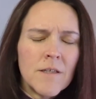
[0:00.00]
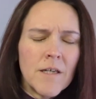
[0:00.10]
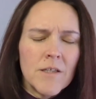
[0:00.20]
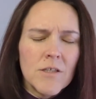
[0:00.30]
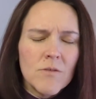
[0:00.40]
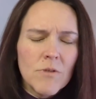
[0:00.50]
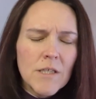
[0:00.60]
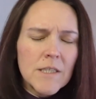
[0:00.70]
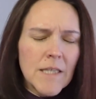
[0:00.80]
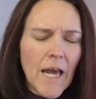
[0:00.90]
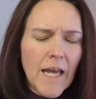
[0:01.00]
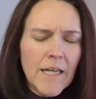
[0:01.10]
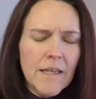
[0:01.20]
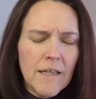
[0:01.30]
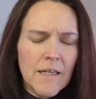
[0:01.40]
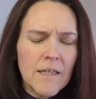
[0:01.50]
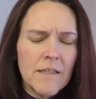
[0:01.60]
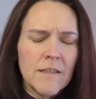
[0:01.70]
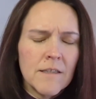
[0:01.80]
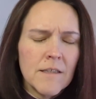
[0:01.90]
And just release anything
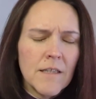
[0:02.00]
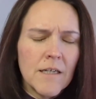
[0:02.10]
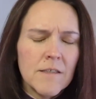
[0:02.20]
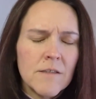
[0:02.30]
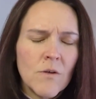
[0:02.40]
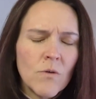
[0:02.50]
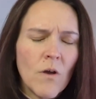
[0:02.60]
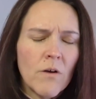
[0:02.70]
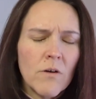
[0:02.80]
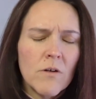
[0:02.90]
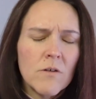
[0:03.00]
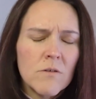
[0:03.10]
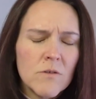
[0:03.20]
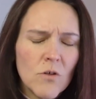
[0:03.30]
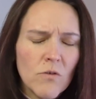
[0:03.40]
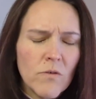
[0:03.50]
that is no longer serving